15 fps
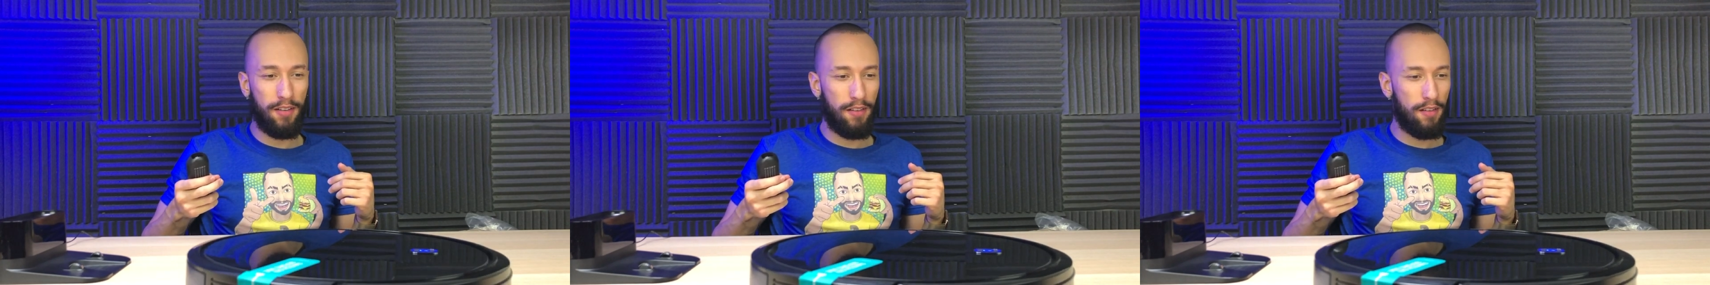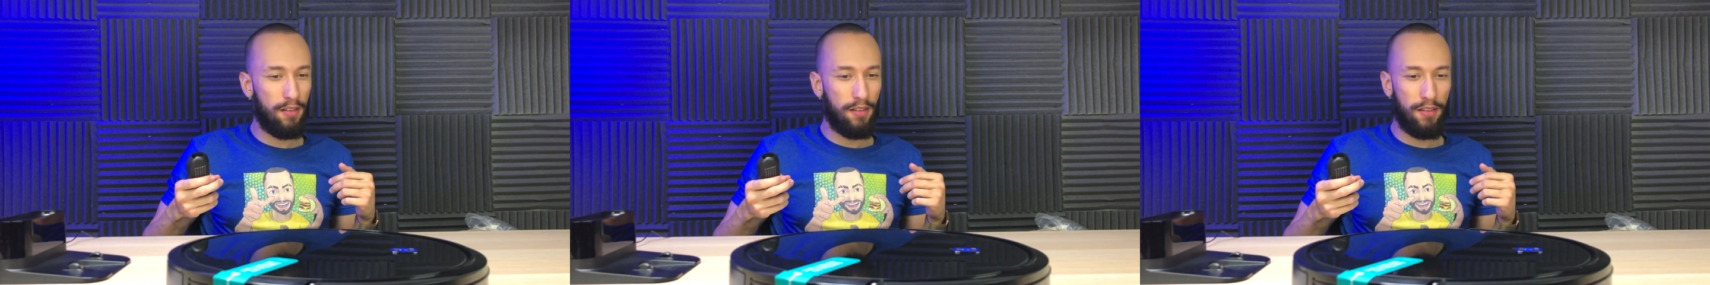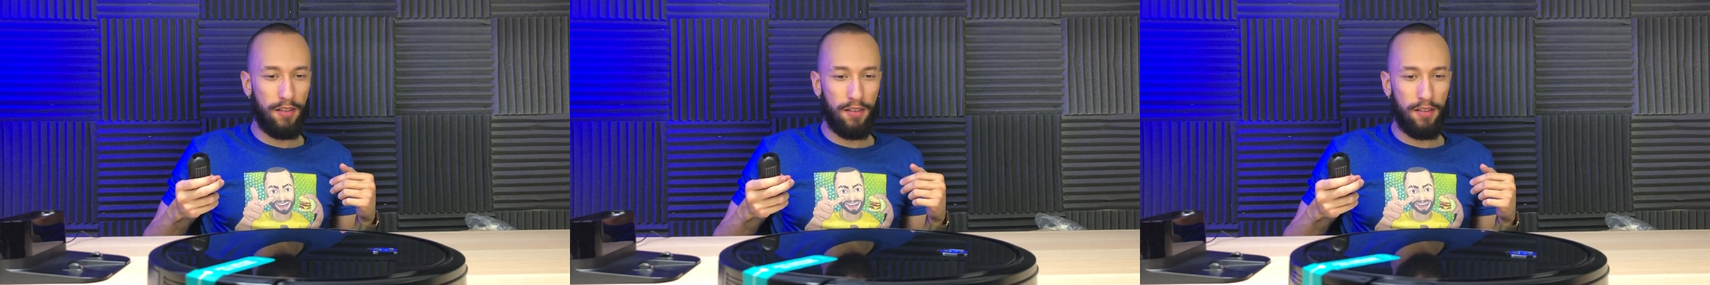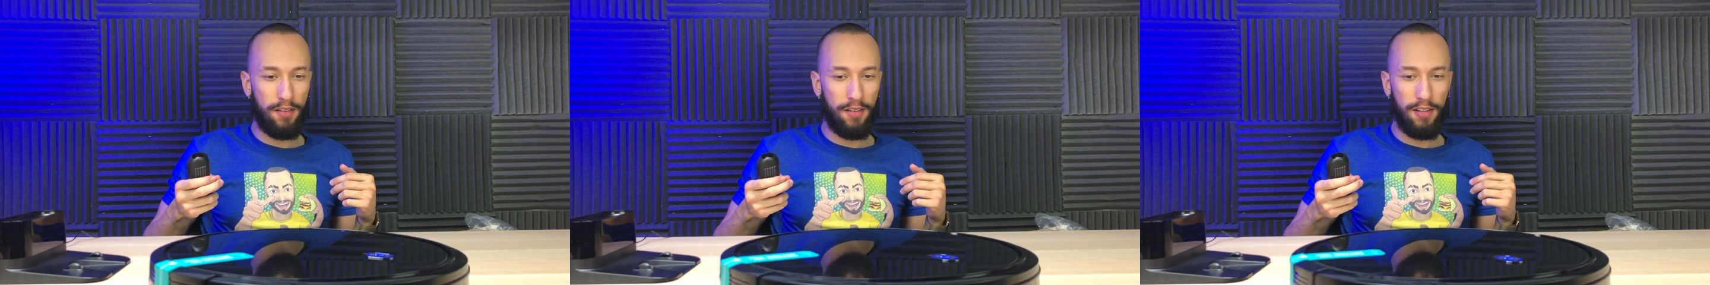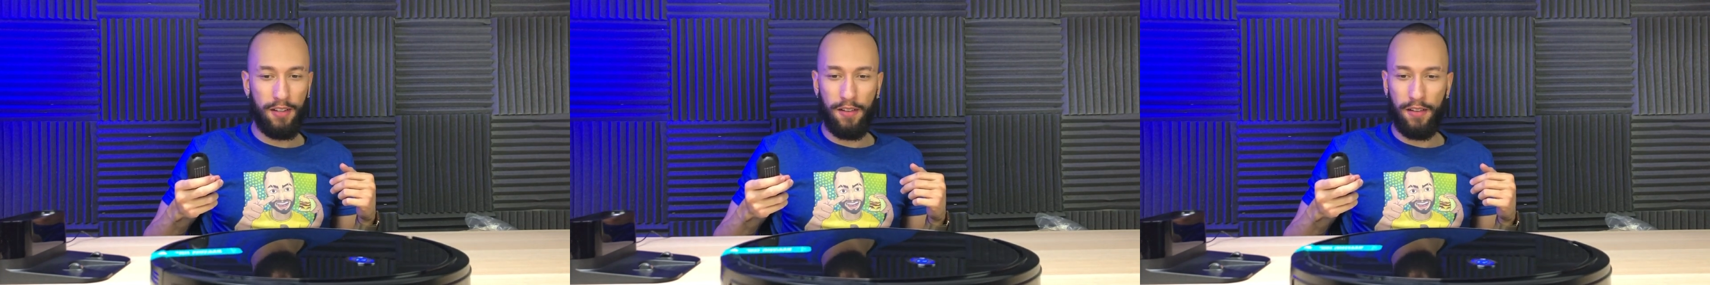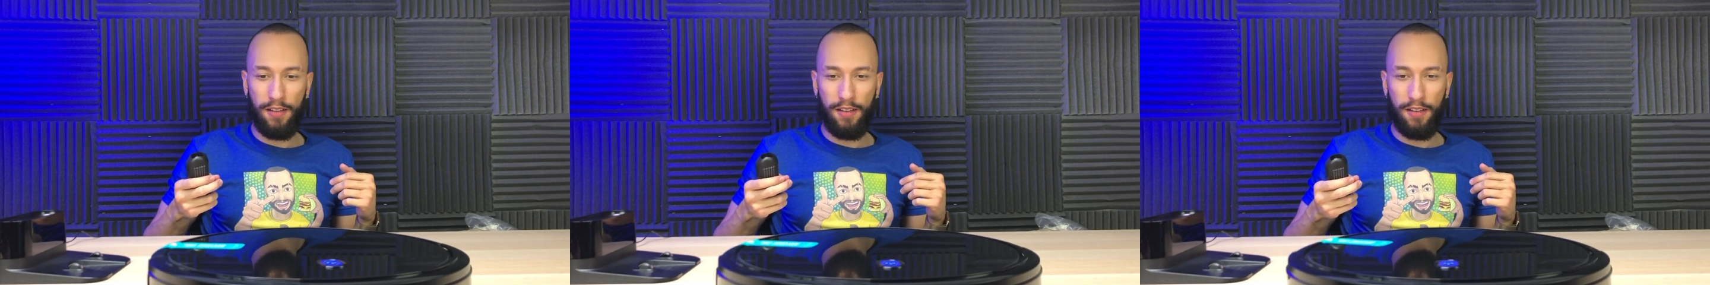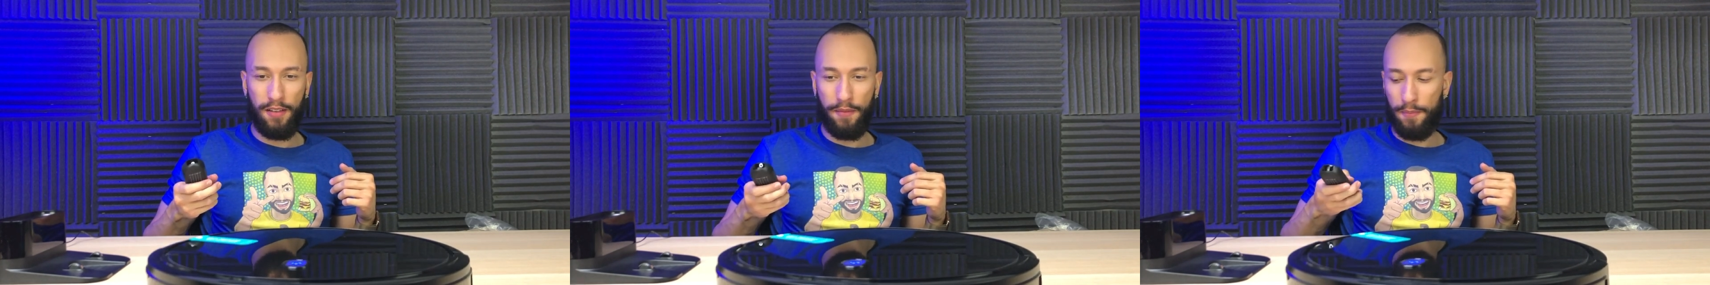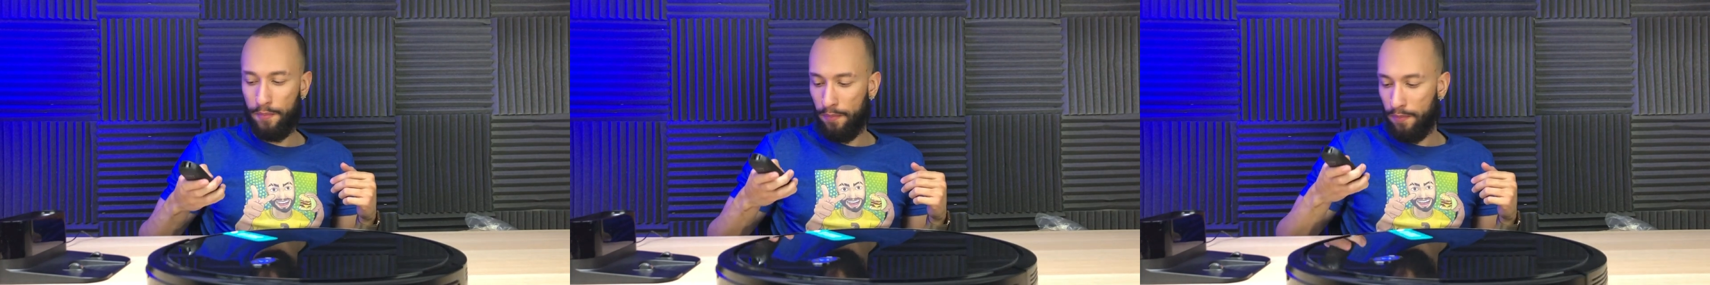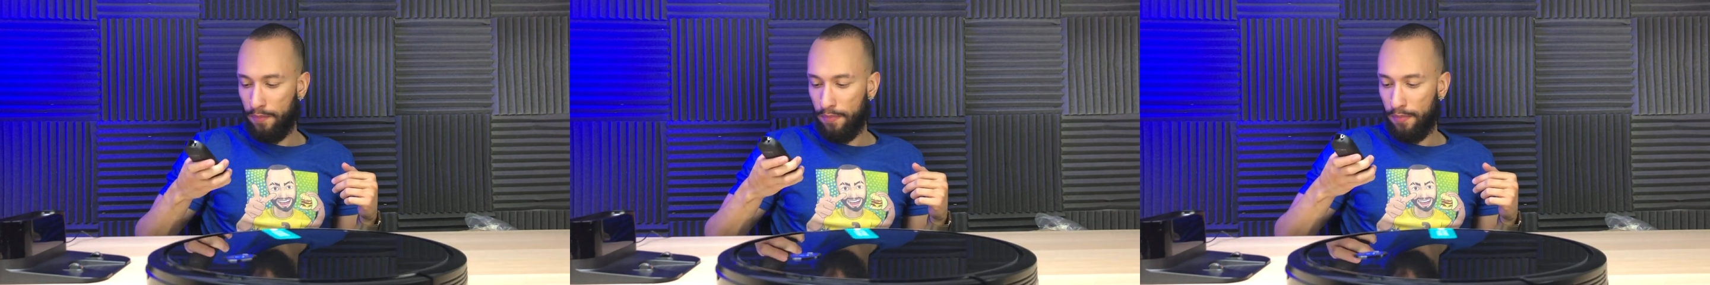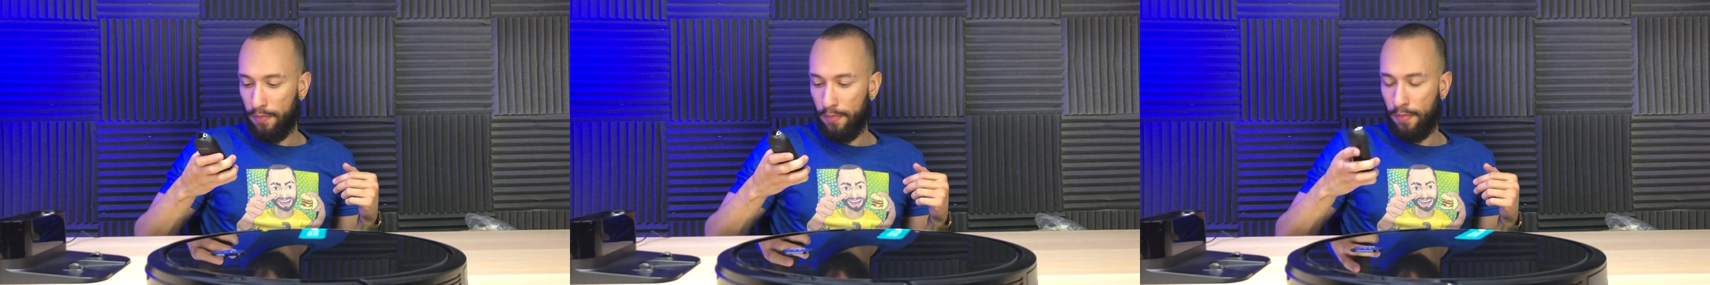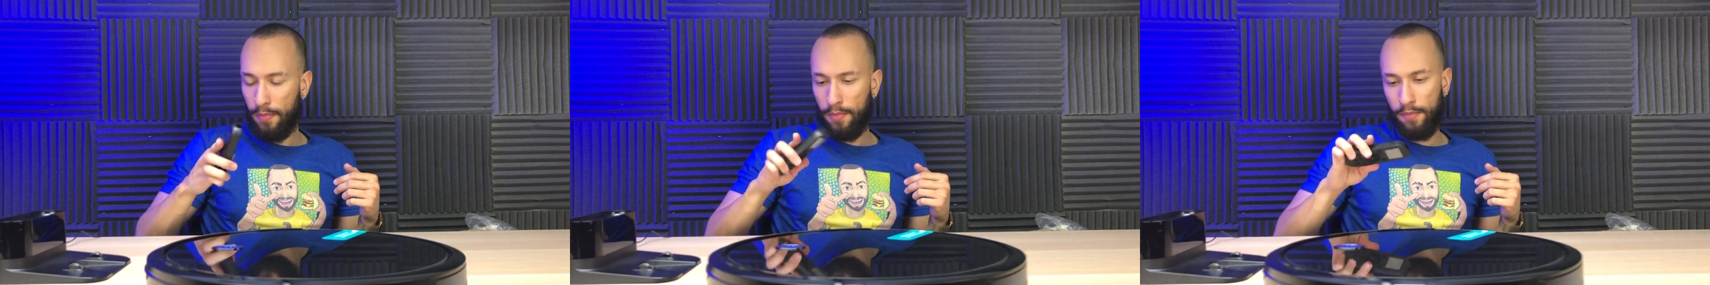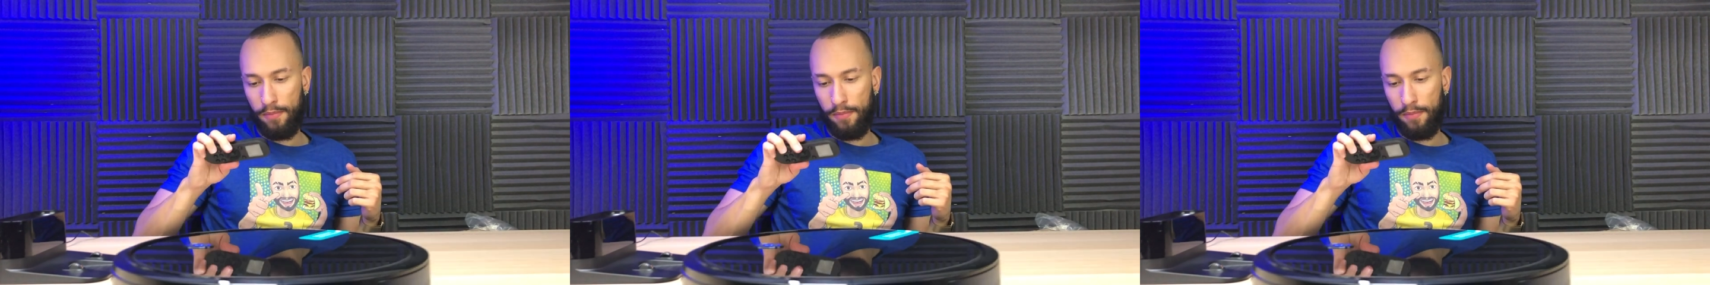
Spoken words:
No one is speaking in this clip.